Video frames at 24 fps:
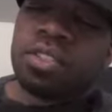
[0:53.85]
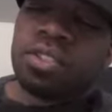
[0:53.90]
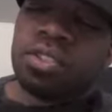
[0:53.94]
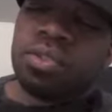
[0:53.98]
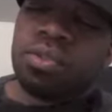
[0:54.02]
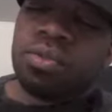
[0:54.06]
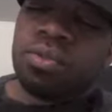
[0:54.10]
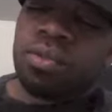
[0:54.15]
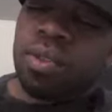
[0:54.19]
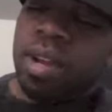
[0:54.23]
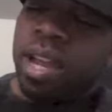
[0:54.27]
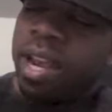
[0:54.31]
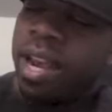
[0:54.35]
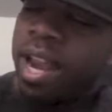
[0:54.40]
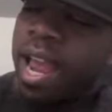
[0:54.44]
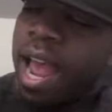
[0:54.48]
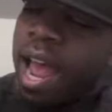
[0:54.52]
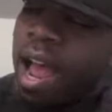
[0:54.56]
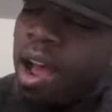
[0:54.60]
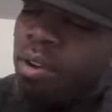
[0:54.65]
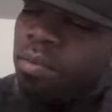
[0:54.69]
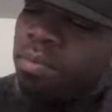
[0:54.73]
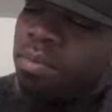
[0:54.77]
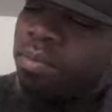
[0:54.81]
to an
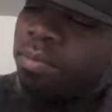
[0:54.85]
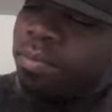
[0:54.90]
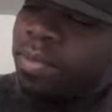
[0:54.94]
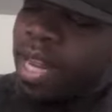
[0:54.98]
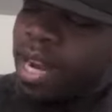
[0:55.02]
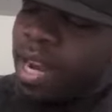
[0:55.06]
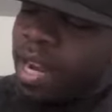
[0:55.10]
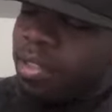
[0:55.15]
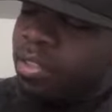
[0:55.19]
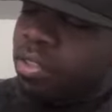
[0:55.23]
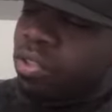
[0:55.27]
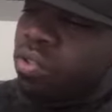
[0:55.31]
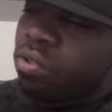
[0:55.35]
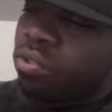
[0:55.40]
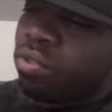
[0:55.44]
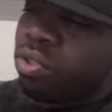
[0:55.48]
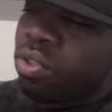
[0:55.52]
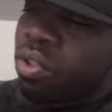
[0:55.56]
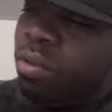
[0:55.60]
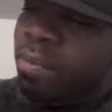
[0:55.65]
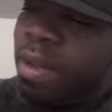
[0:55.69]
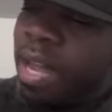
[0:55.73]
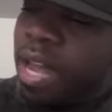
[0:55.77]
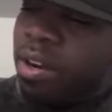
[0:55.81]
album that I told
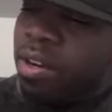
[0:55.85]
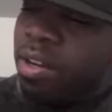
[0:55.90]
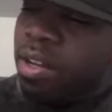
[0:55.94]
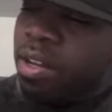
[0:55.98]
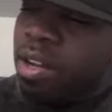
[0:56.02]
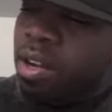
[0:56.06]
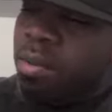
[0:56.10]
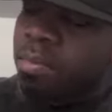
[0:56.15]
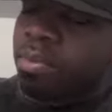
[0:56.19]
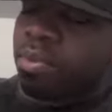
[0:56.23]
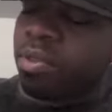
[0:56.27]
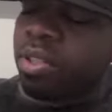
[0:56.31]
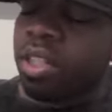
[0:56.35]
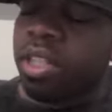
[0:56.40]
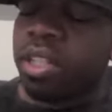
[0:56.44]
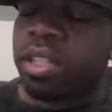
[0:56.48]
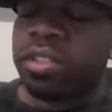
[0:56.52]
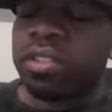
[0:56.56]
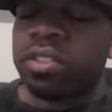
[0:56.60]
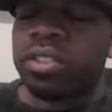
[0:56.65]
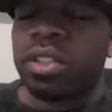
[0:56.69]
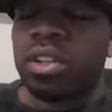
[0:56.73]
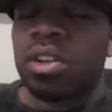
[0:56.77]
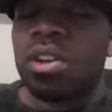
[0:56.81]
you about a couple
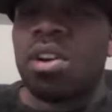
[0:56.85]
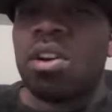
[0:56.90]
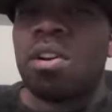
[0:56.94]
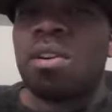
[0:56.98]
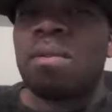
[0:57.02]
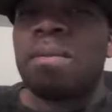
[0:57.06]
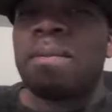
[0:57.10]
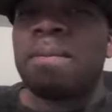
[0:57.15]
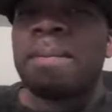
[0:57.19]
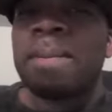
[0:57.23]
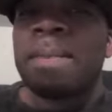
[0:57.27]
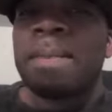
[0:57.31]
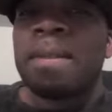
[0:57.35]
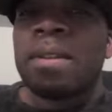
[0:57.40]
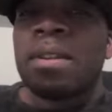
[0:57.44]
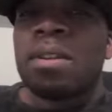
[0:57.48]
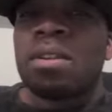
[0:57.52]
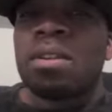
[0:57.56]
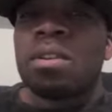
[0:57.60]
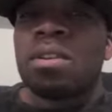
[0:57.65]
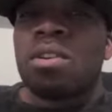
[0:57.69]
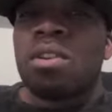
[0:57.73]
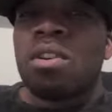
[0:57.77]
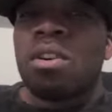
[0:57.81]
years ago
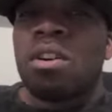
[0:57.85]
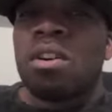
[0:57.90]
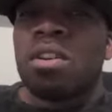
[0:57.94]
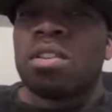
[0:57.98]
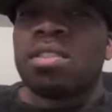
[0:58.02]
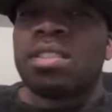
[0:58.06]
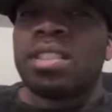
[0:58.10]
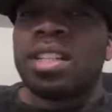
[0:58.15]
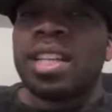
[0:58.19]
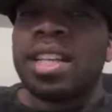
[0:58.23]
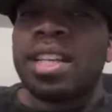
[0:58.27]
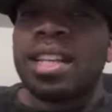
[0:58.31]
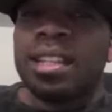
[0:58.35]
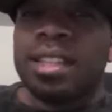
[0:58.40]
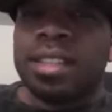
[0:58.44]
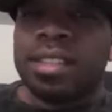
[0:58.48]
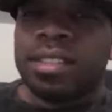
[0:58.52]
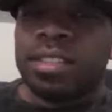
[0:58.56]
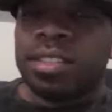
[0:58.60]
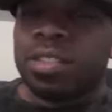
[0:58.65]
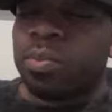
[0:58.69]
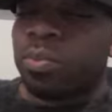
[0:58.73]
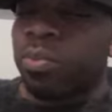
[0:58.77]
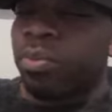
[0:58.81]
called
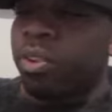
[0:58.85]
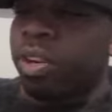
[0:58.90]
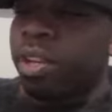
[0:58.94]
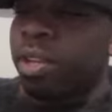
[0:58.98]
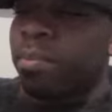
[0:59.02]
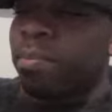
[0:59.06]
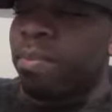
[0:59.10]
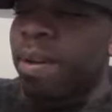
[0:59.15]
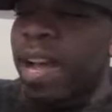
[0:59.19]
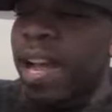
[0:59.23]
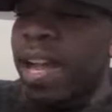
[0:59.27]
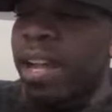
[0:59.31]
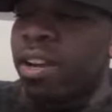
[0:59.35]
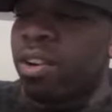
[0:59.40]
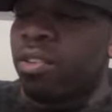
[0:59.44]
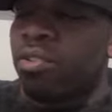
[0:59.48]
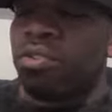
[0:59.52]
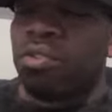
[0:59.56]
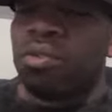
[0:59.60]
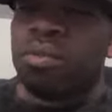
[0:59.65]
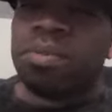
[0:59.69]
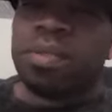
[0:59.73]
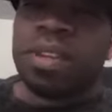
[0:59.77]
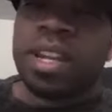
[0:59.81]
Illin by a
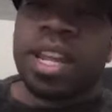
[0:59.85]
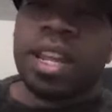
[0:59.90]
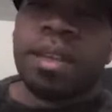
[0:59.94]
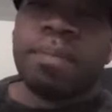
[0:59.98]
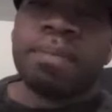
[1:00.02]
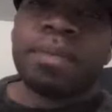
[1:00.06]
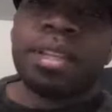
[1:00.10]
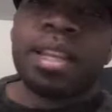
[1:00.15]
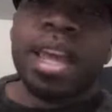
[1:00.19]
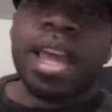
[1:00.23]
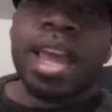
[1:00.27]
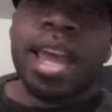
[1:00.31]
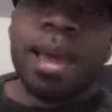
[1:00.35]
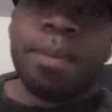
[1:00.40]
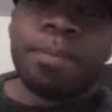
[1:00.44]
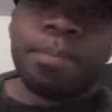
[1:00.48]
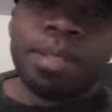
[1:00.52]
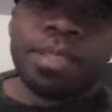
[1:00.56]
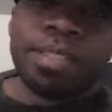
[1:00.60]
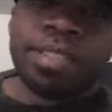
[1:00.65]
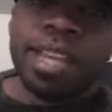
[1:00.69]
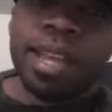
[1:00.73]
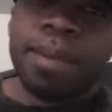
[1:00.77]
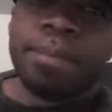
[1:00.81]
group named
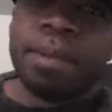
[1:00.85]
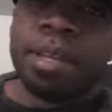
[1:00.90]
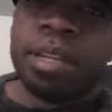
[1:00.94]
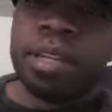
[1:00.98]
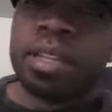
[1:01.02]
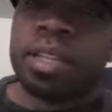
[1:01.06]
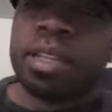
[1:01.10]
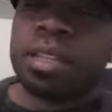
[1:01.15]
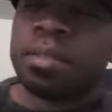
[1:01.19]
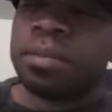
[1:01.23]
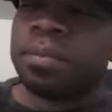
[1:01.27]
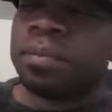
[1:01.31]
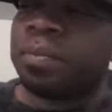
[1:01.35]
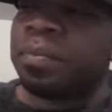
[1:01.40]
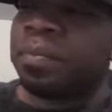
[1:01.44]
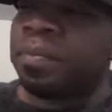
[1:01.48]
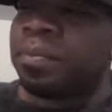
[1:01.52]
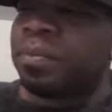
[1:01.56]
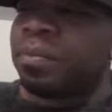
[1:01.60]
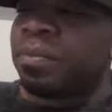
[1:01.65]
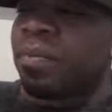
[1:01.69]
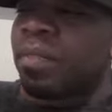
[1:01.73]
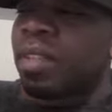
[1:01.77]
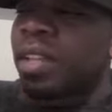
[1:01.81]
Epidemic
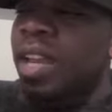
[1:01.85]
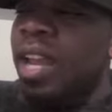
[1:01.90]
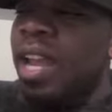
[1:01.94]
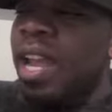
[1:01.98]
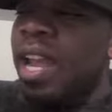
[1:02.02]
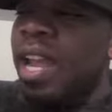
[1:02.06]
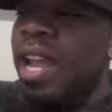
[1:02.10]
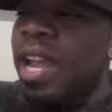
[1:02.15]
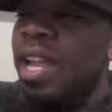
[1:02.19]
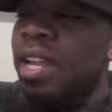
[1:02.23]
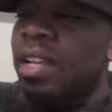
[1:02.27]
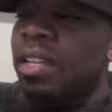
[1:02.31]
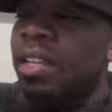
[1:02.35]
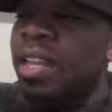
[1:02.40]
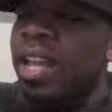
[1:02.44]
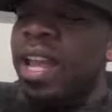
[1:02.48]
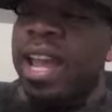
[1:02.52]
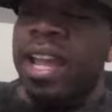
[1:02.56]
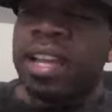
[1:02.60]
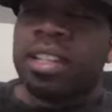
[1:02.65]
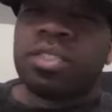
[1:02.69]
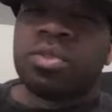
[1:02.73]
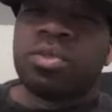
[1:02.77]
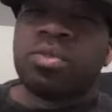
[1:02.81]
and
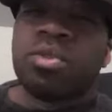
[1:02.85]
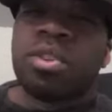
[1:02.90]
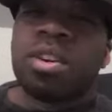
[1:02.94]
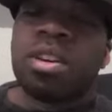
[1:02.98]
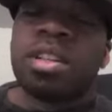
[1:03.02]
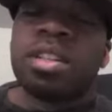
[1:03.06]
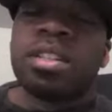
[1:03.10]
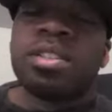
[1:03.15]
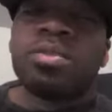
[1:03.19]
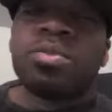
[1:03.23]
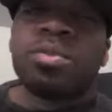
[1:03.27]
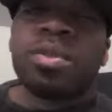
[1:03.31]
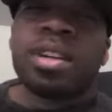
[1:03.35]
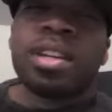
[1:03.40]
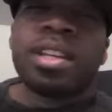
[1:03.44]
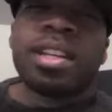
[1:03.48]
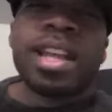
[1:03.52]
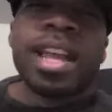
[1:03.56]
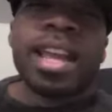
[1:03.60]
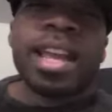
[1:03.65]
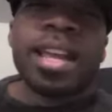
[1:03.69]
Hex One is one of the